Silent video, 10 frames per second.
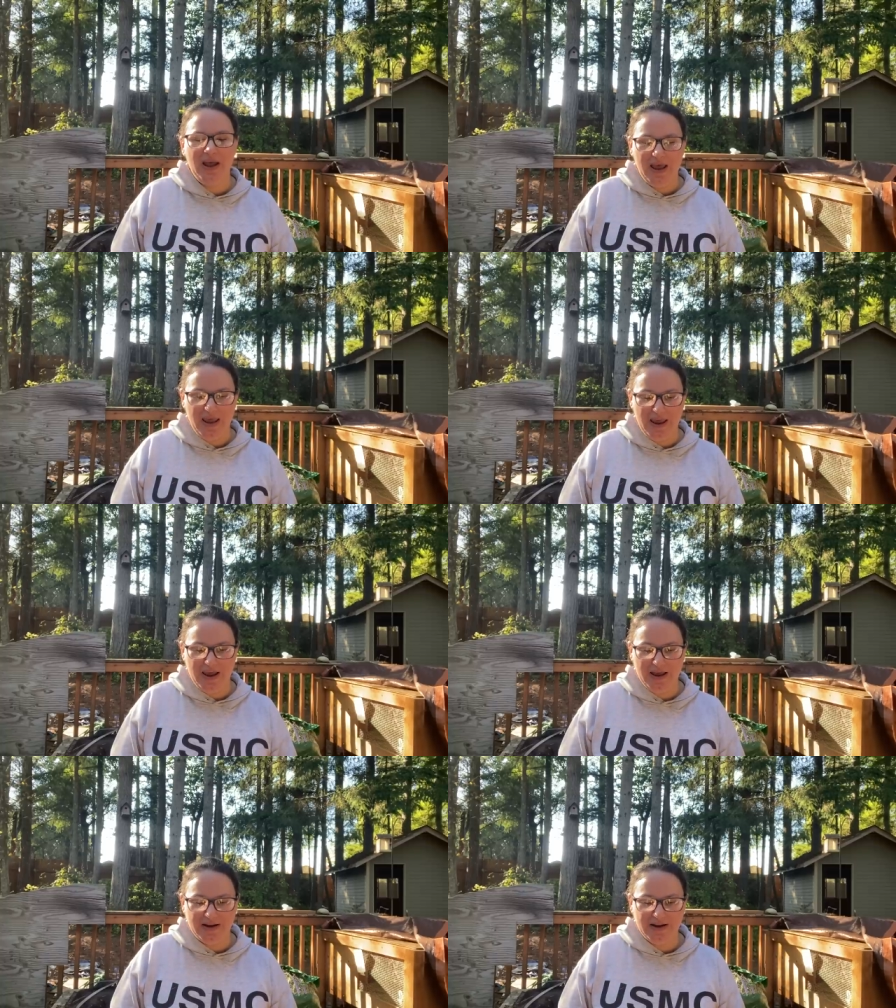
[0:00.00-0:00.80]

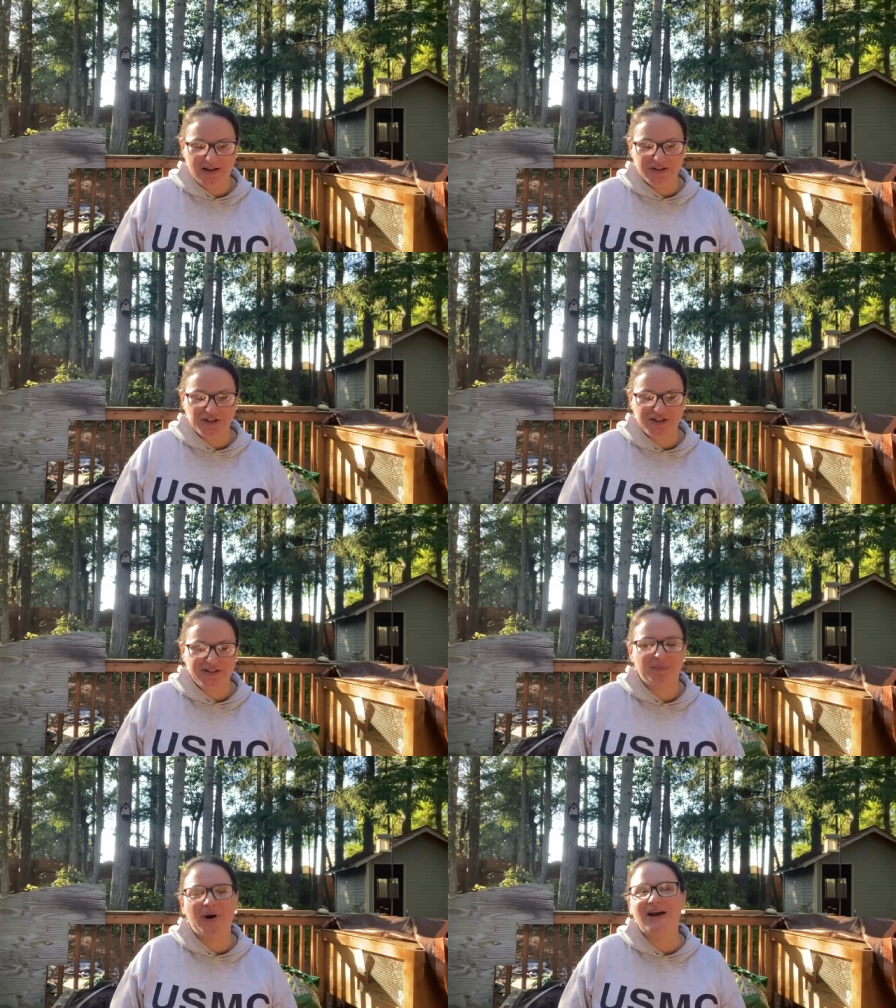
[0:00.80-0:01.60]
And she
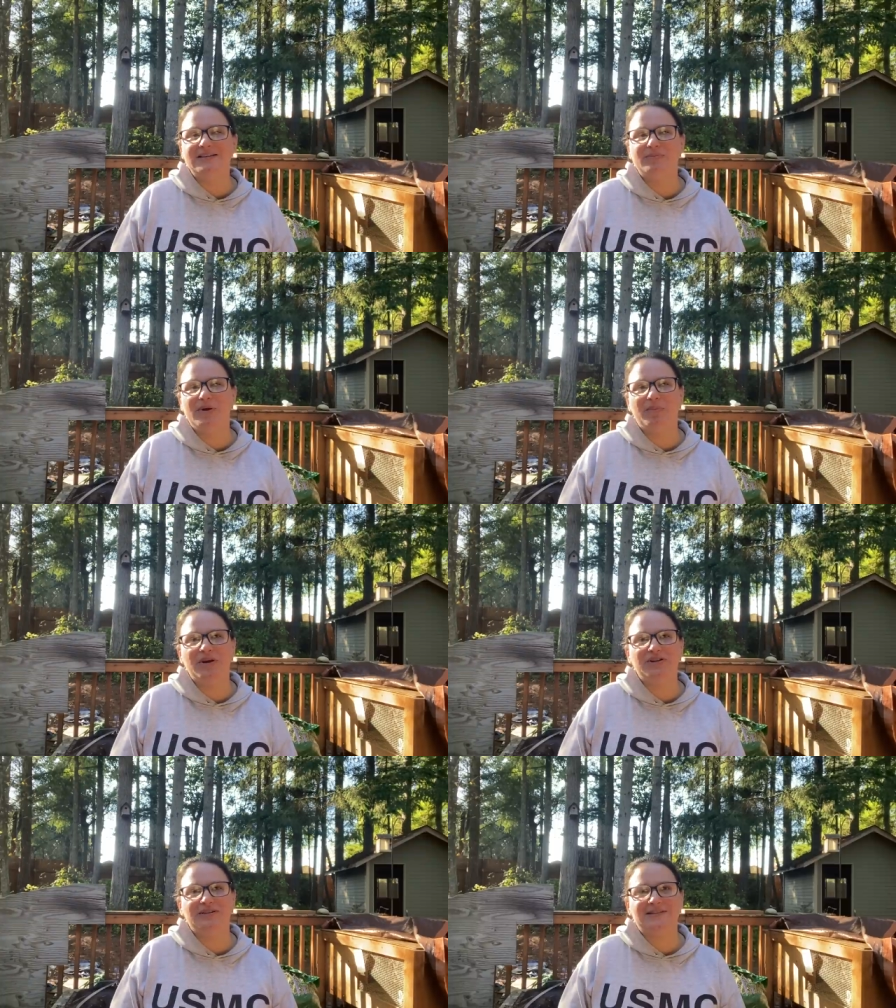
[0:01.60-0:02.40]
surprised me by
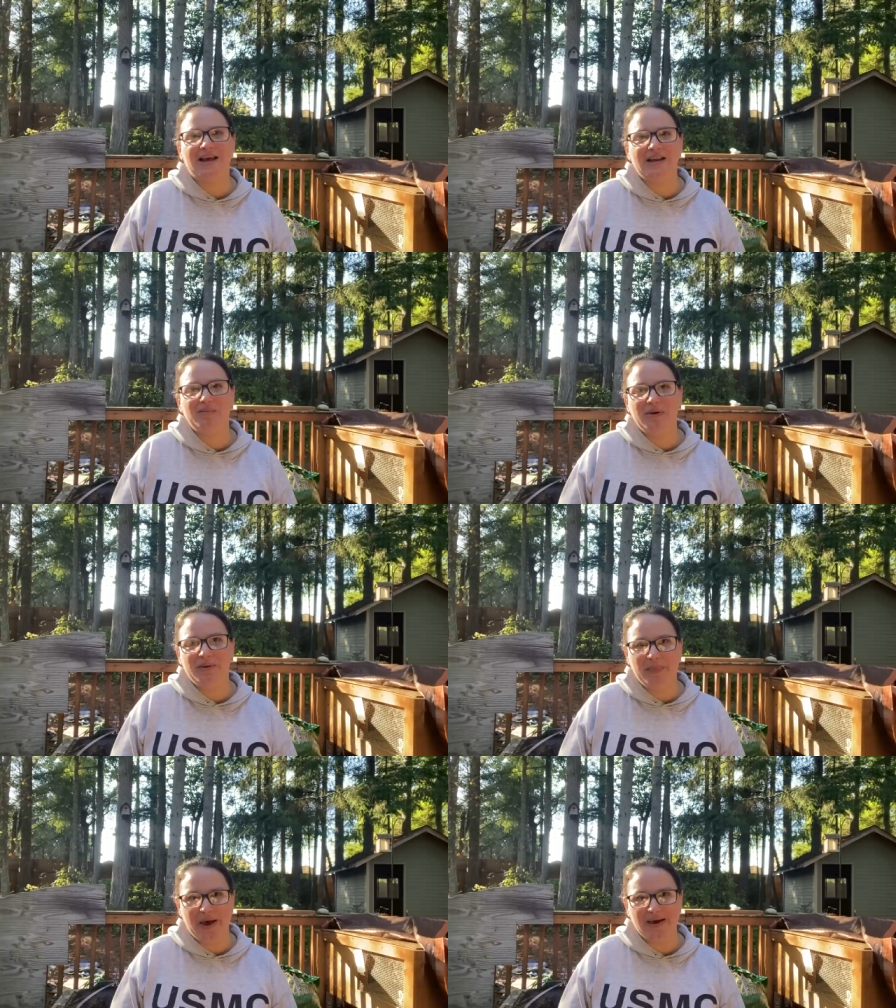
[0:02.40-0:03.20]
just sending me the
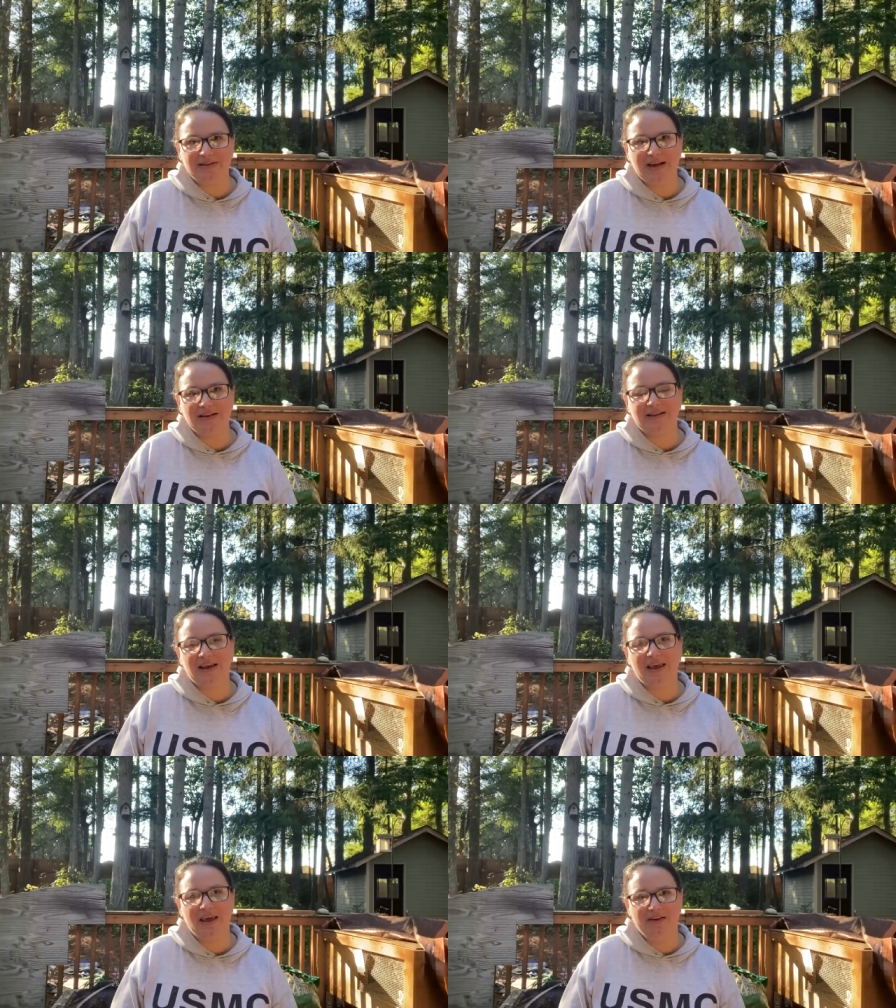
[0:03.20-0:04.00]
bags as a
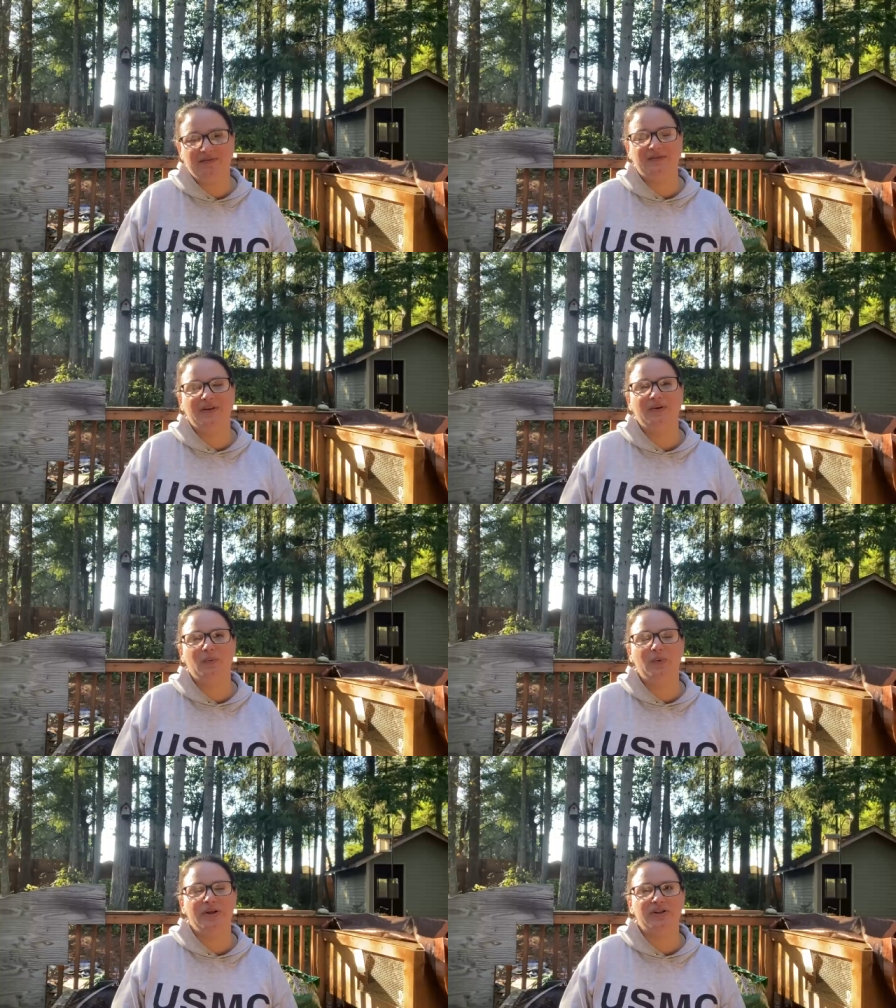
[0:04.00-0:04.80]
gift
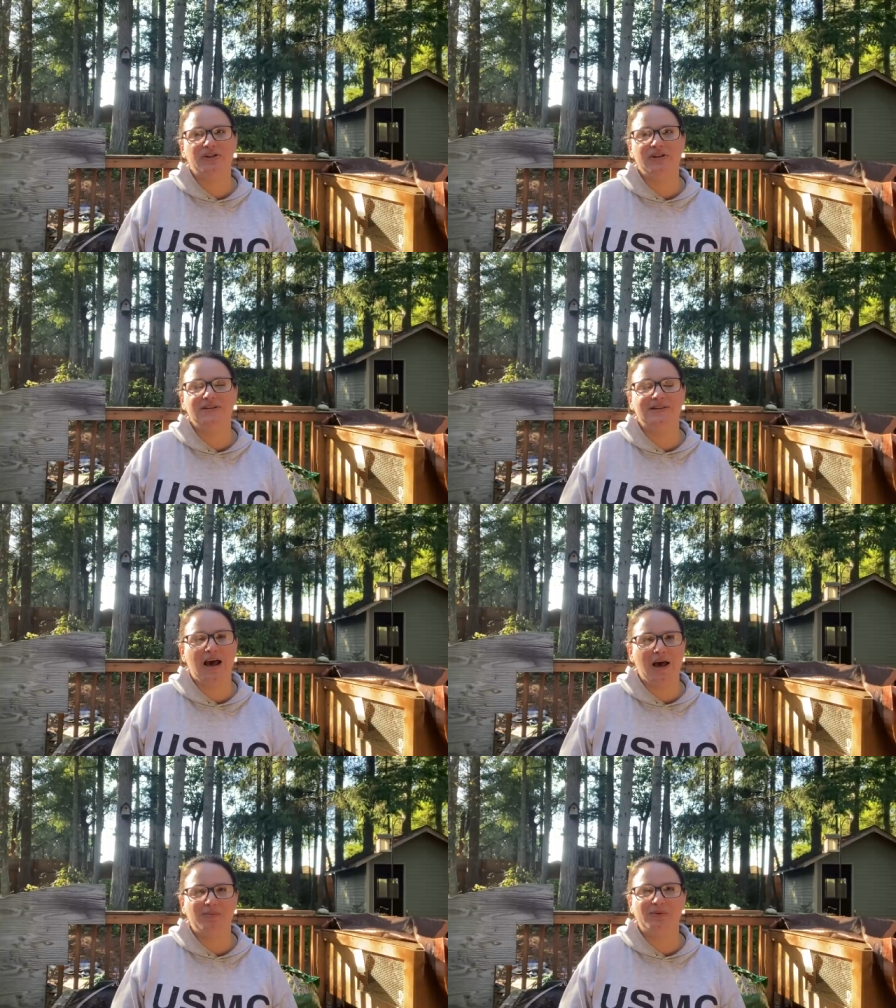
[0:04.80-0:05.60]
which is
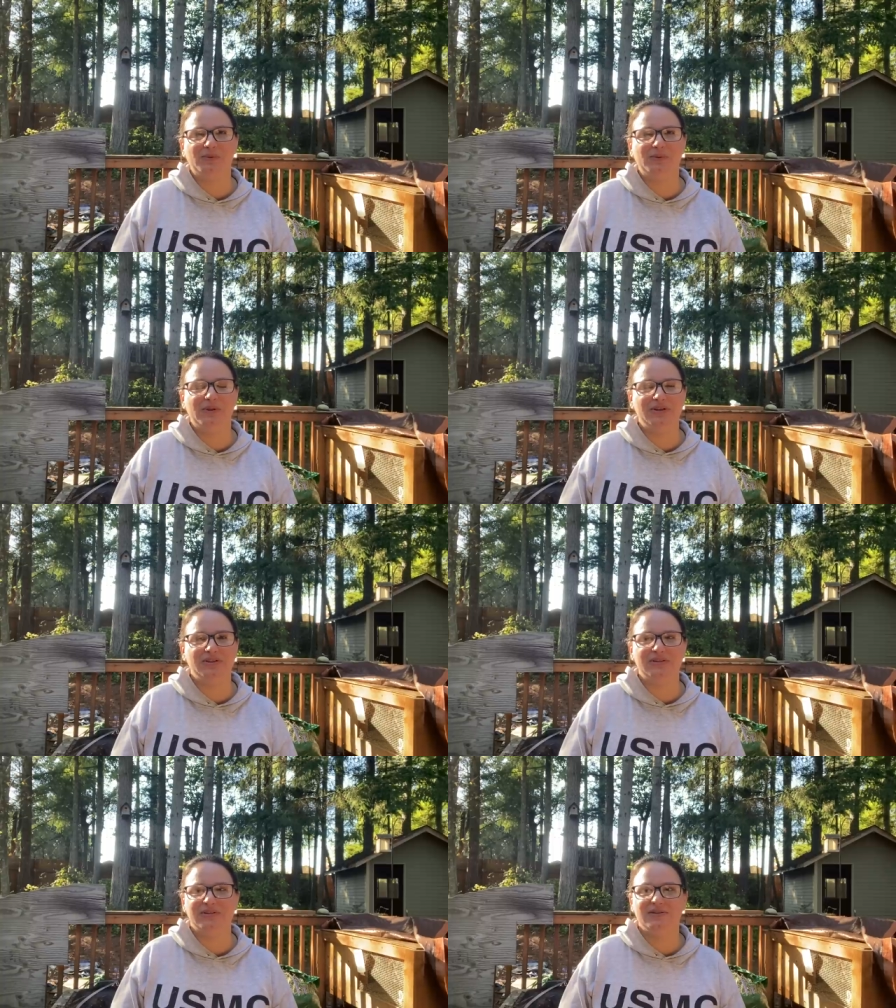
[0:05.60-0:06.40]
absolutely
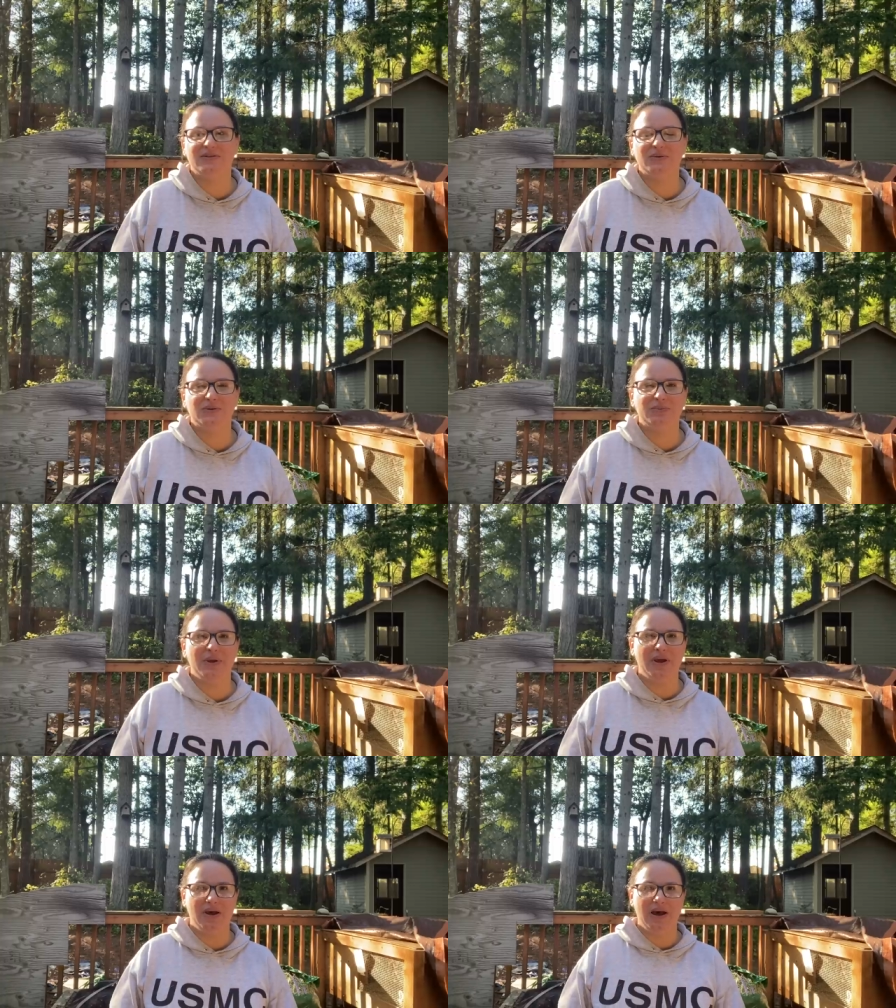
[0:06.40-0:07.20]
just so
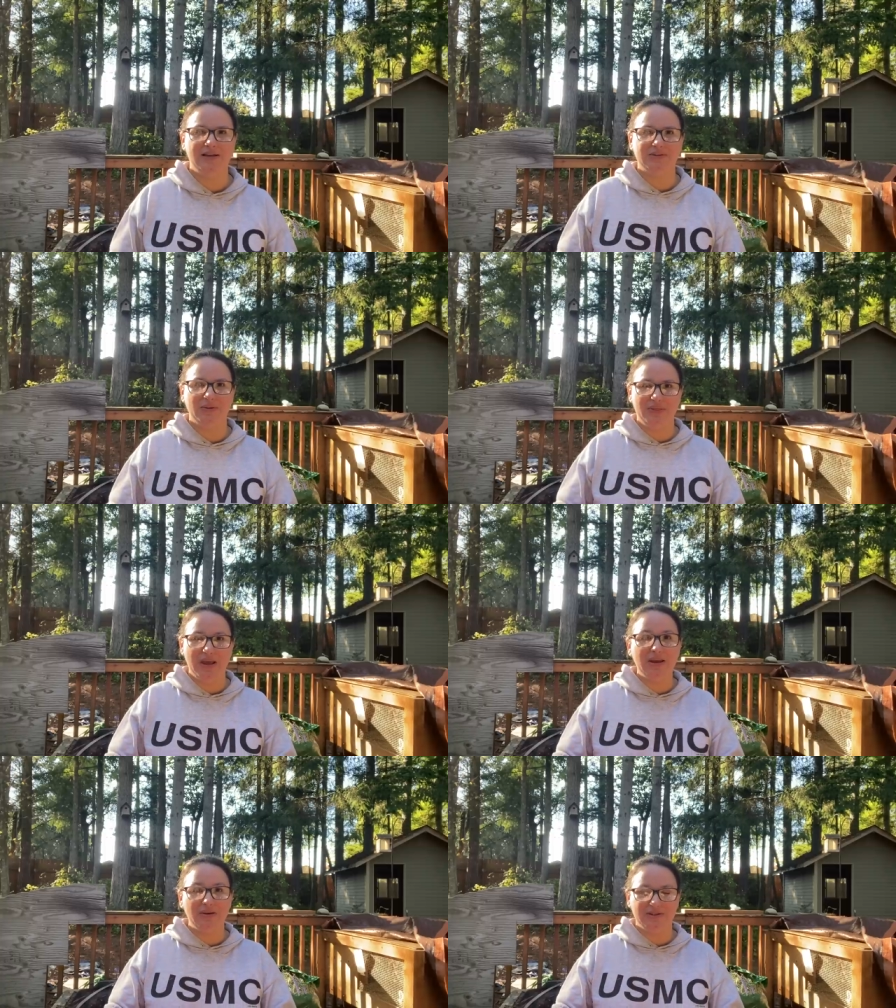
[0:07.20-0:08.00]
sweet and kind. So
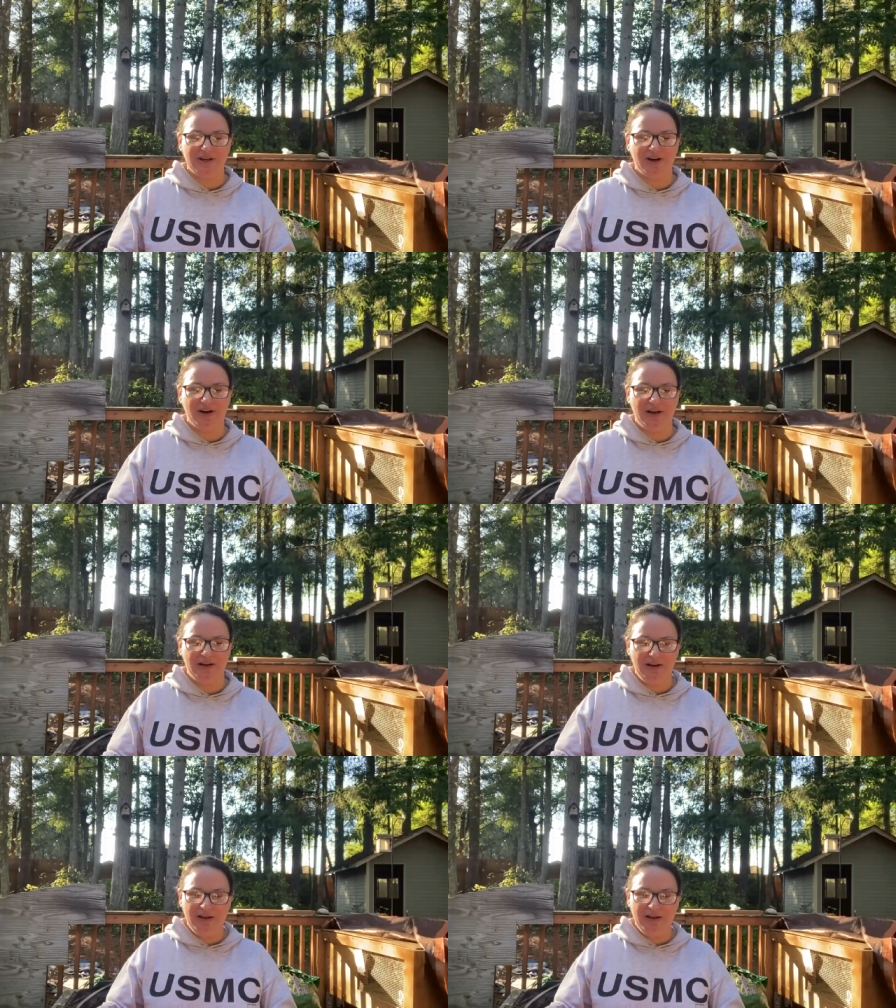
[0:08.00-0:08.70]
thank you, Tara.